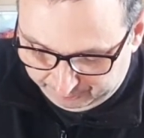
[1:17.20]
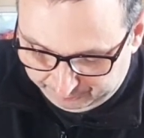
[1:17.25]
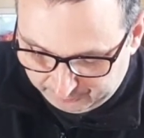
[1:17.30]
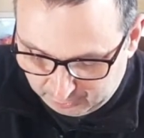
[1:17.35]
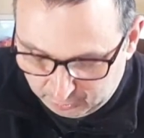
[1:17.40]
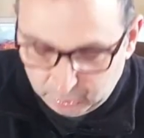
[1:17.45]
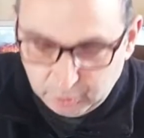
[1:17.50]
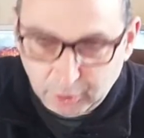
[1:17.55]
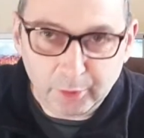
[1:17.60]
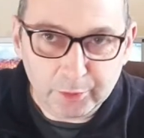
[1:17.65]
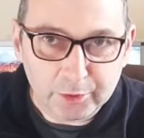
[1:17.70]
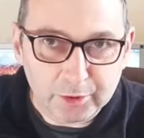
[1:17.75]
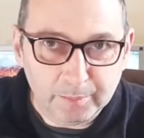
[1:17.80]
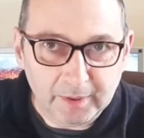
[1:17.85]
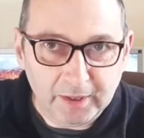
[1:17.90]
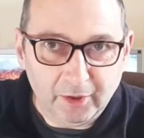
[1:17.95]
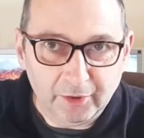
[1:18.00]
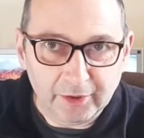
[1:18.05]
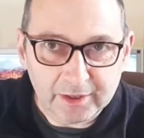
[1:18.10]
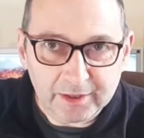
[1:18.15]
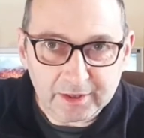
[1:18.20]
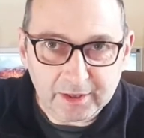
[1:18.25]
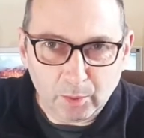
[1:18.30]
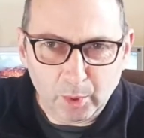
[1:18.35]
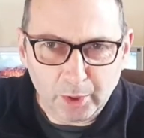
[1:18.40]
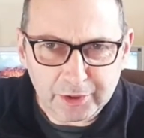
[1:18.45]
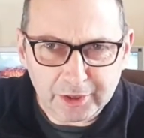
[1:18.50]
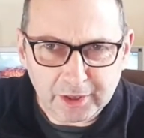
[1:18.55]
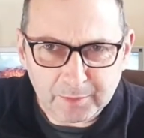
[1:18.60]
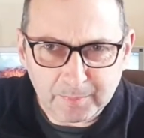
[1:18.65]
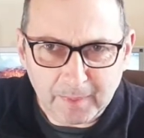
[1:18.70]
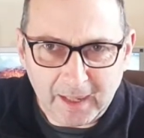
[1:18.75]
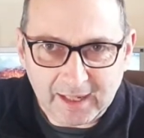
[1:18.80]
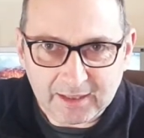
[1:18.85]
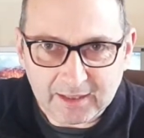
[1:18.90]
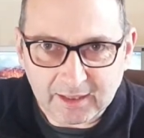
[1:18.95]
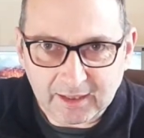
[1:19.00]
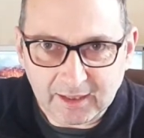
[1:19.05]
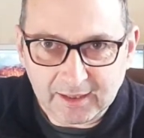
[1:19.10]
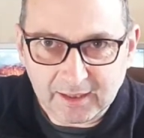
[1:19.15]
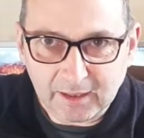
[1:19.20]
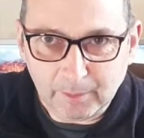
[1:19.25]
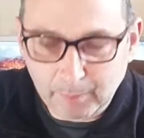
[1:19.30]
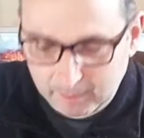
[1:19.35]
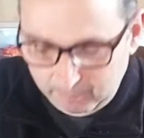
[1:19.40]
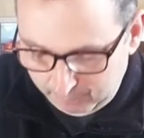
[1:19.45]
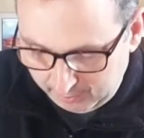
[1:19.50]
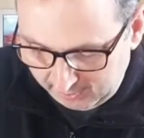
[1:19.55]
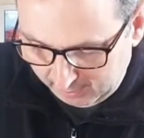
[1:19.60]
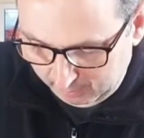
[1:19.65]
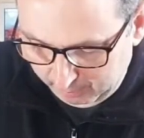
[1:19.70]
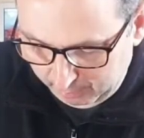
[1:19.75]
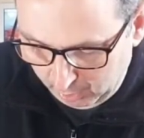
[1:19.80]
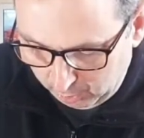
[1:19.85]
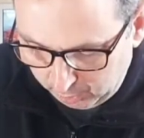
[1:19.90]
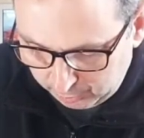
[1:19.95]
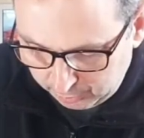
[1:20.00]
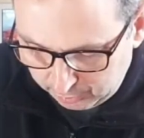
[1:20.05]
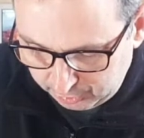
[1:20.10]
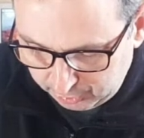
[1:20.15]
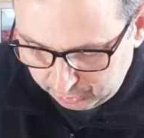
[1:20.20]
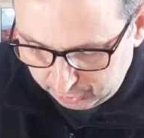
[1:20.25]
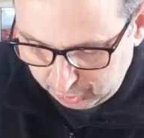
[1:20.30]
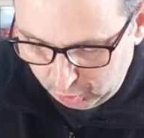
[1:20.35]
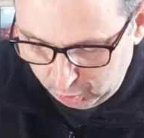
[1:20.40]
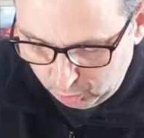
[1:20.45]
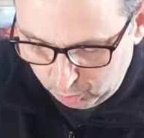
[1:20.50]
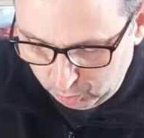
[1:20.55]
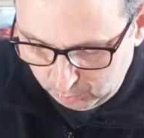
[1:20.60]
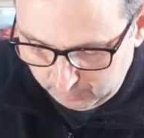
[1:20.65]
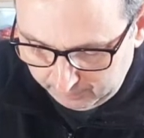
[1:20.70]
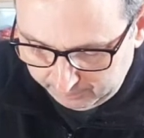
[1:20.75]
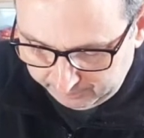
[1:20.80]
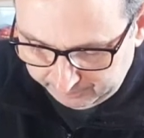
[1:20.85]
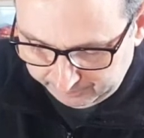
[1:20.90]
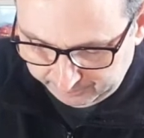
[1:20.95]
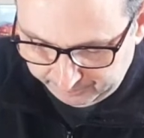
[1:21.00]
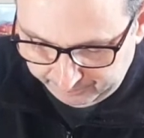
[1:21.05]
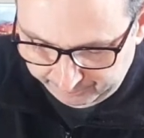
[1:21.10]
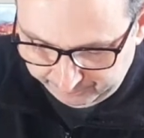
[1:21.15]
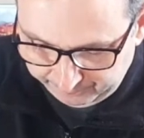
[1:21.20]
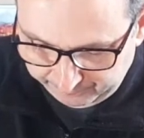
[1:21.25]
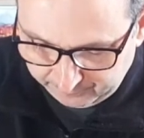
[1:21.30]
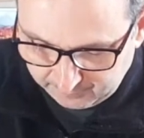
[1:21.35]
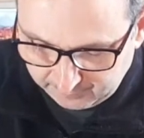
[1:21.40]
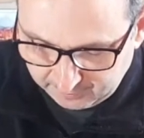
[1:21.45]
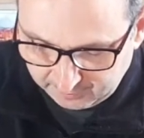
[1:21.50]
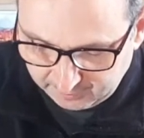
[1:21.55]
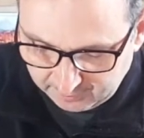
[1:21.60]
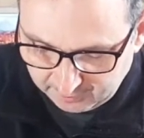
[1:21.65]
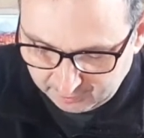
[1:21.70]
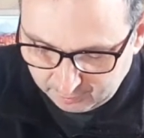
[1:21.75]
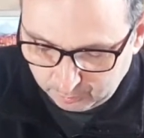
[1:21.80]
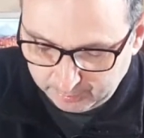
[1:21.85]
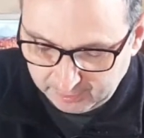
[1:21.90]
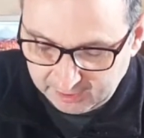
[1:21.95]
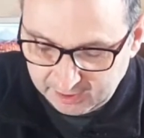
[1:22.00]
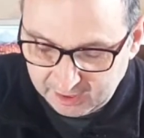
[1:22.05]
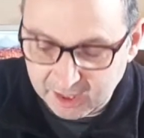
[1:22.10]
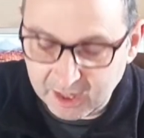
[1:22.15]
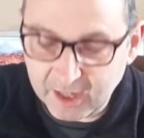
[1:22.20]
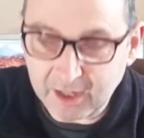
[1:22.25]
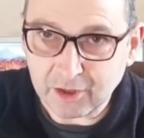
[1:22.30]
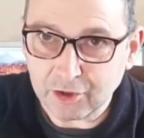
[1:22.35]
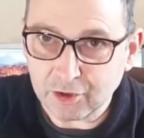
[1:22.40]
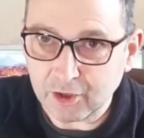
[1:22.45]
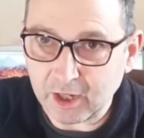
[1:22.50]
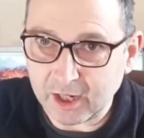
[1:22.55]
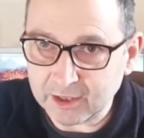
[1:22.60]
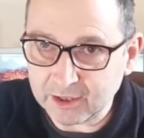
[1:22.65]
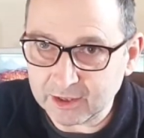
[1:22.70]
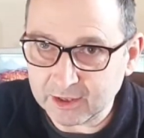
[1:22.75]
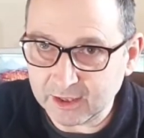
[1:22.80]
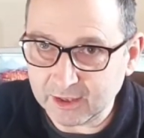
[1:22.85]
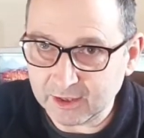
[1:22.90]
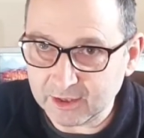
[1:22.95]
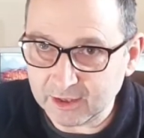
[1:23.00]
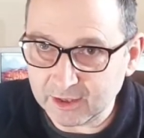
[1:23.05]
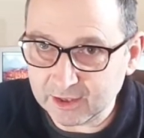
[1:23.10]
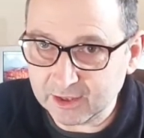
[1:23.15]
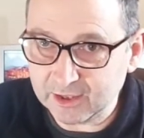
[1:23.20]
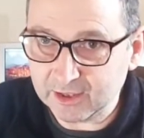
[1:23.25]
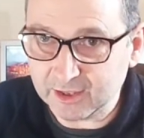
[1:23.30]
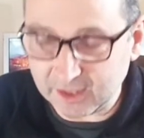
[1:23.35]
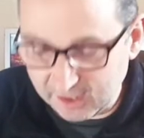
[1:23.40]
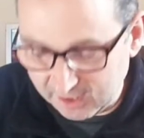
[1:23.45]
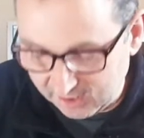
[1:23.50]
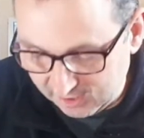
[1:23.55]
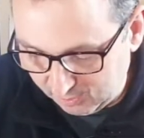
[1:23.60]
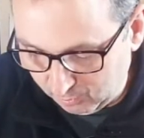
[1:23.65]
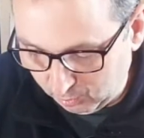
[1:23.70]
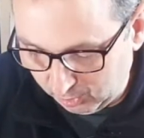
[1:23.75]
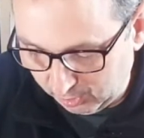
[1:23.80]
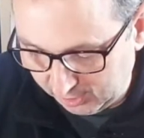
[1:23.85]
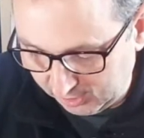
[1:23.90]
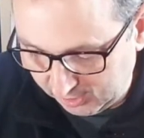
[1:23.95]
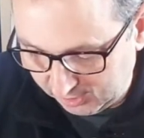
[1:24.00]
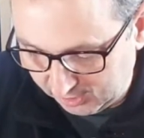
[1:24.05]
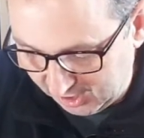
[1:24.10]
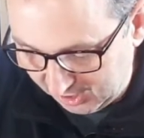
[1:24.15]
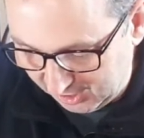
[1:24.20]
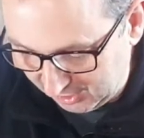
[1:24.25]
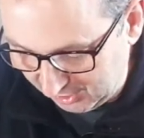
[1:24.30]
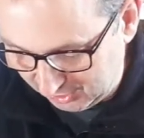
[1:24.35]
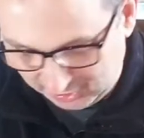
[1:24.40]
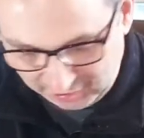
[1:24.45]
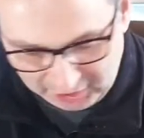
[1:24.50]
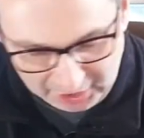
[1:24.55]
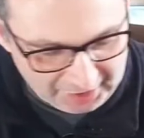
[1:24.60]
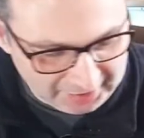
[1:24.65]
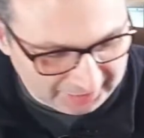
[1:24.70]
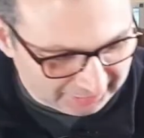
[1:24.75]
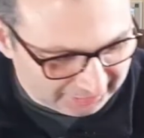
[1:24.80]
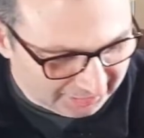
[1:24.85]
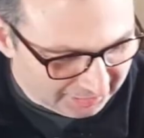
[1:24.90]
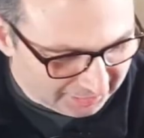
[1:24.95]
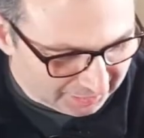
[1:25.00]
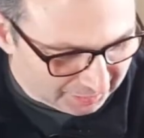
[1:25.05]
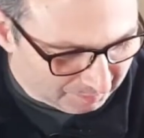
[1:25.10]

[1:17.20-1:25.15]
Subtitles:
Although, to be honest, I was expecting a little bit bigger box. So, it'll be interesting to see what is inside this